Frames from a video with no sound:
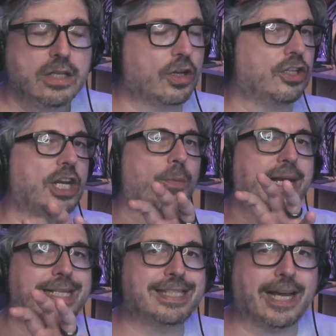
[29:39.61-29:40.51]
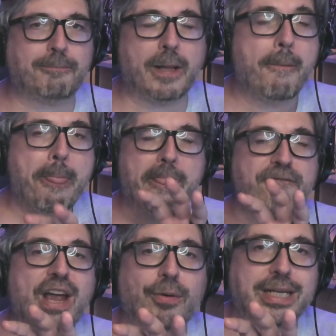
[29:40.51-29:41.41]
It's going to generate excitement
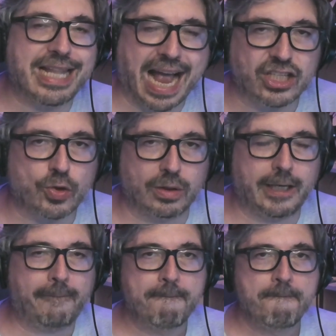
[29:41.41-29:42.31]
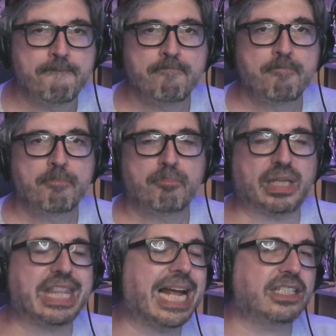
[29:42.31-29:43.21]
very naturally,
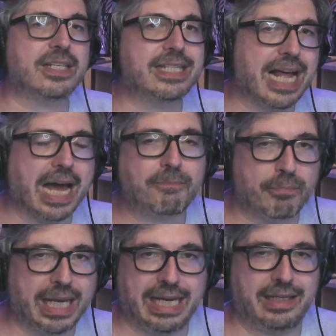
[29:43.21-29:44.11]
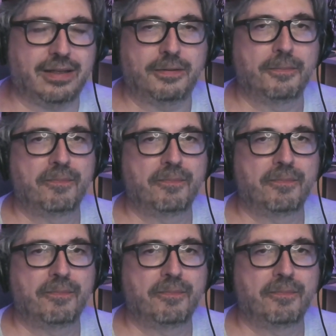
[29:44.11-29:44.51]
but that does not mean,